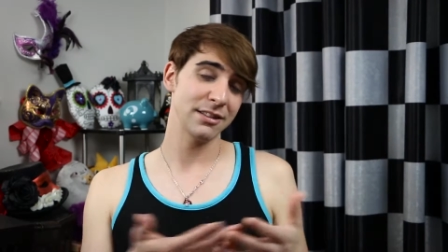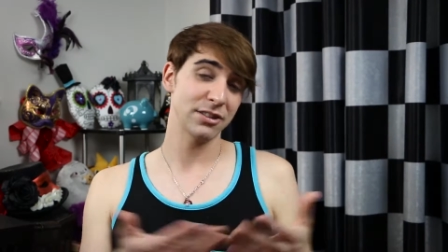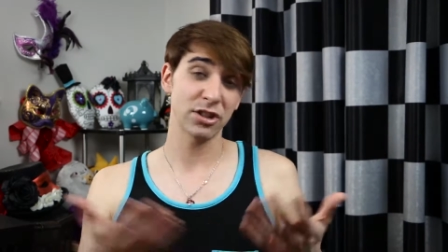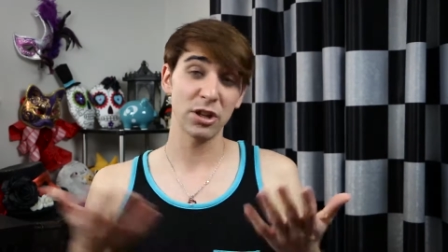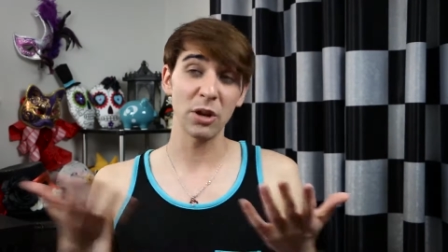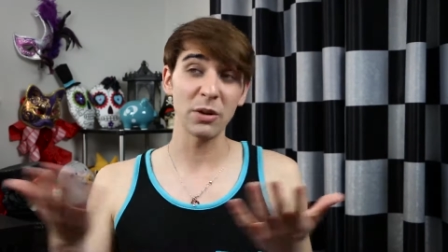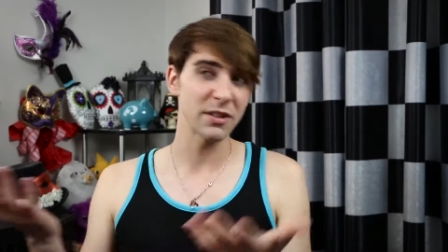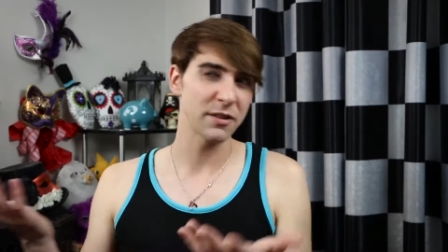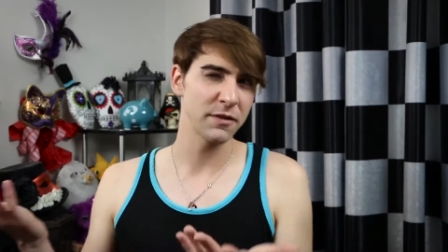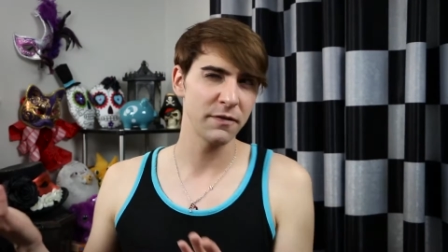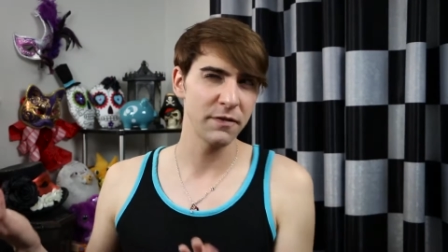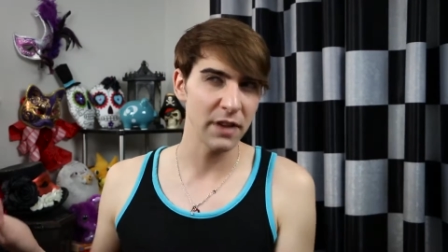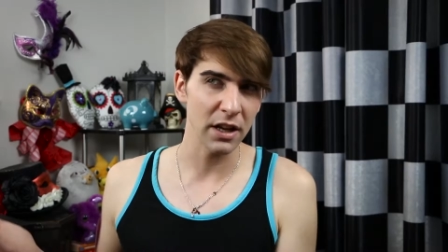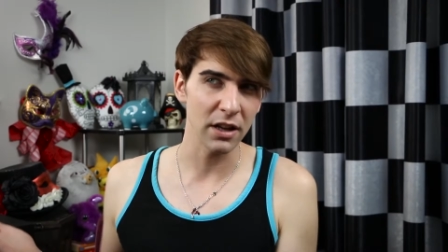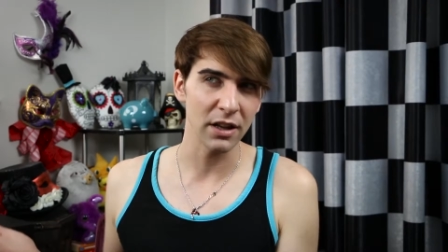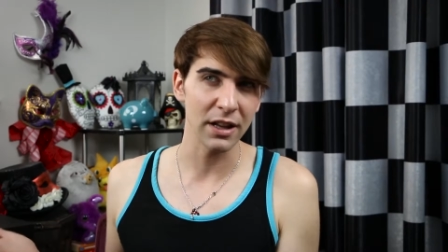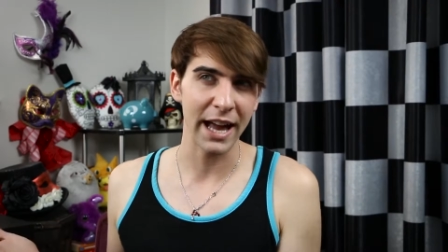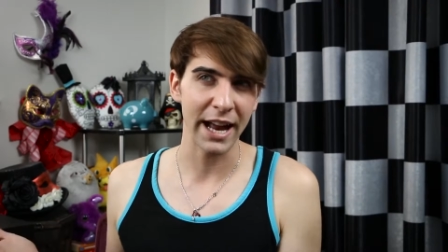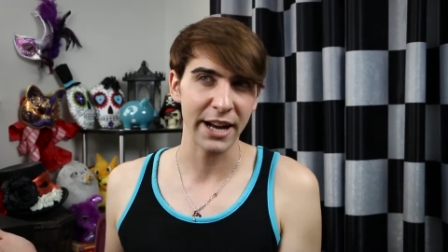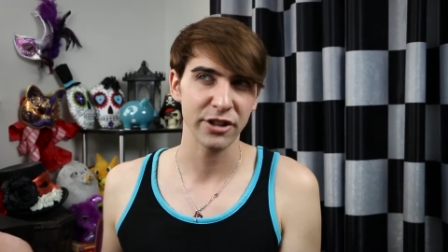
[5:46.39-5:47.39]
so does
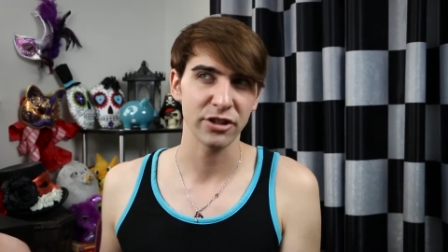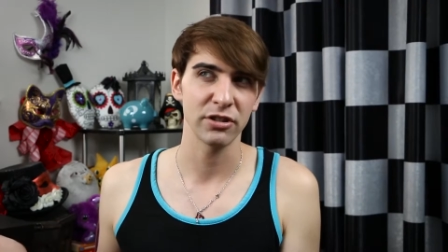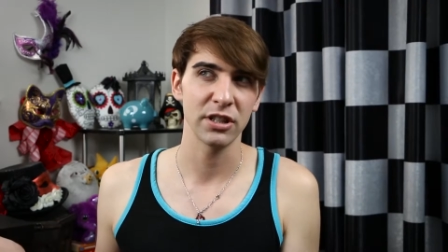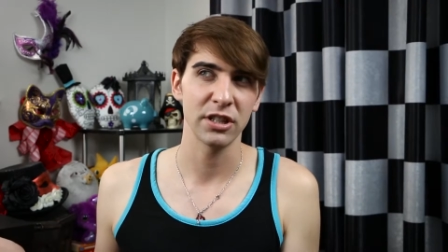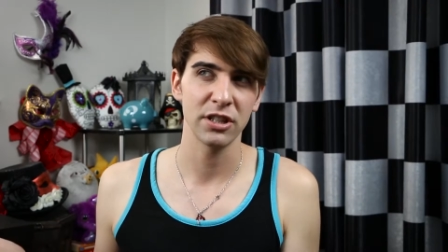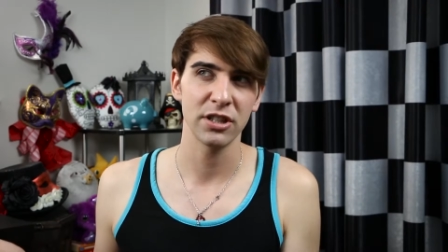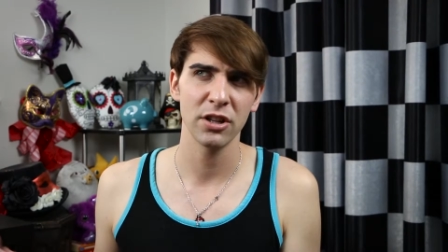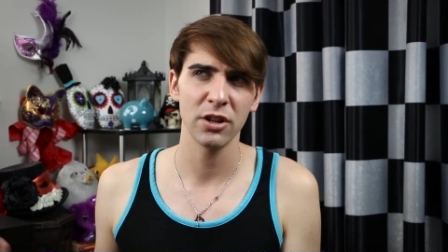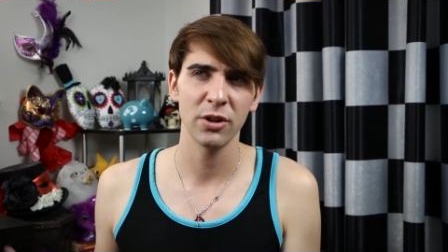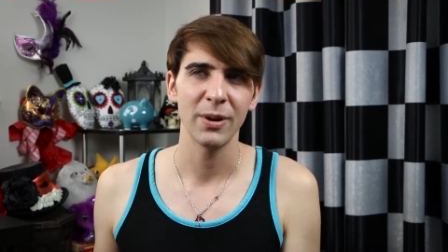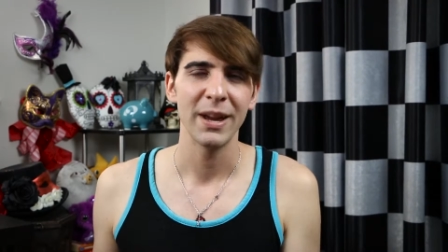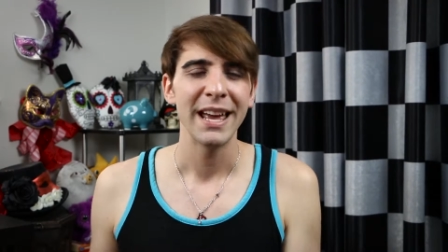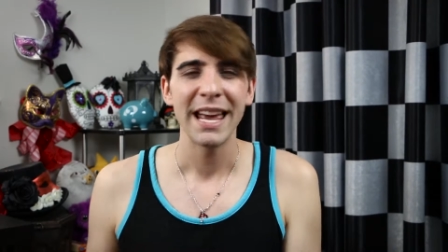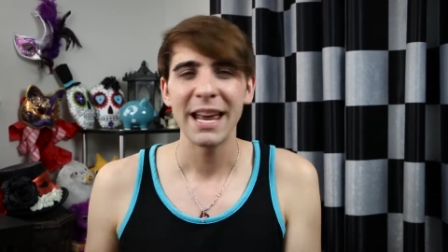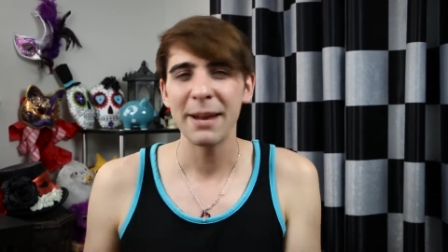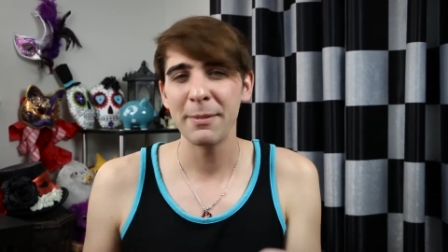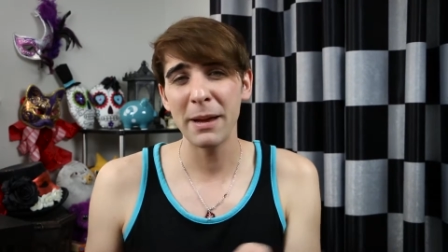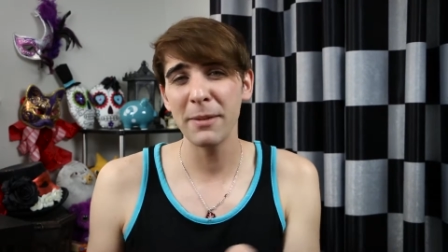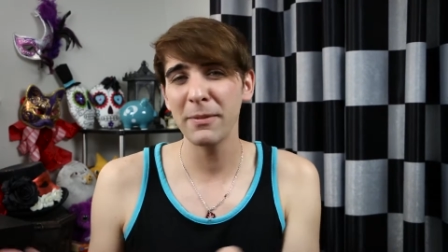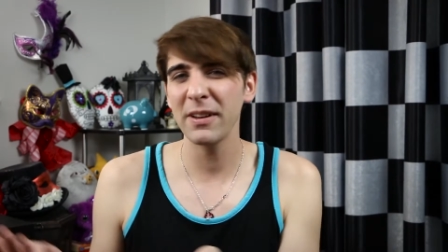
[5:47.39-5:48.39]
Phil actually too,
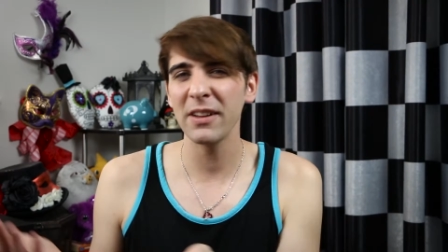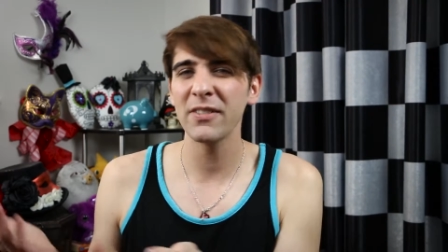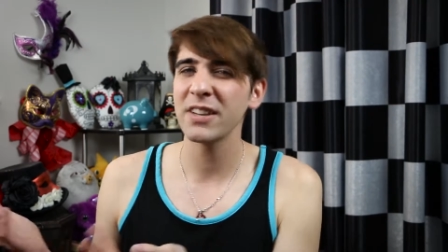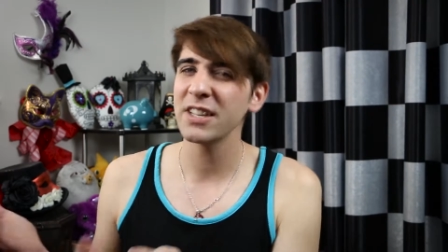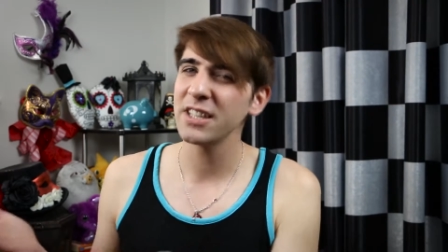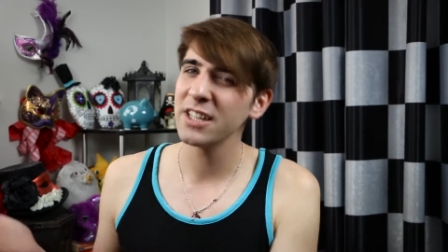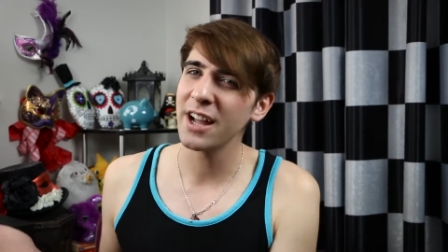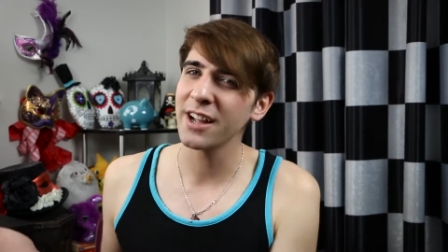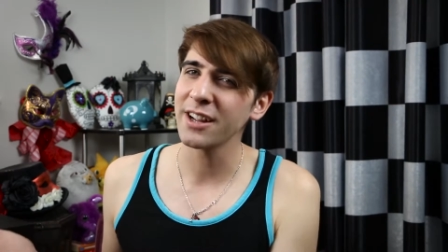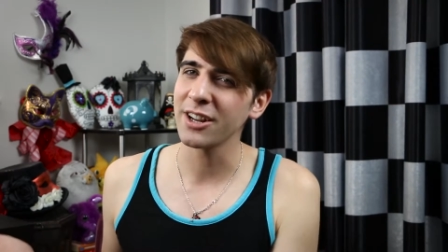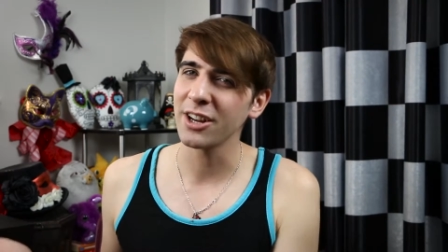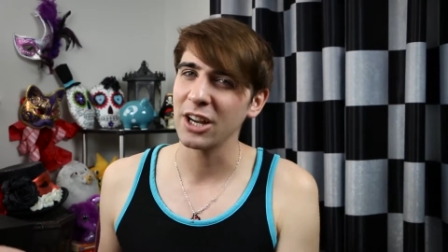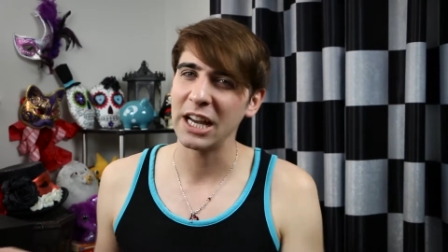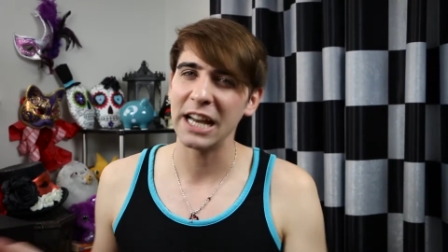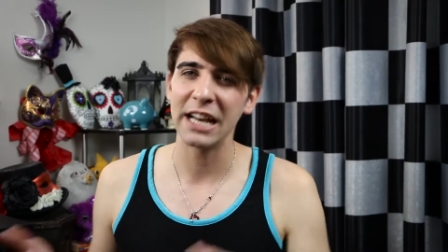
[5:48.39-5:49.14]
and maybe even younger.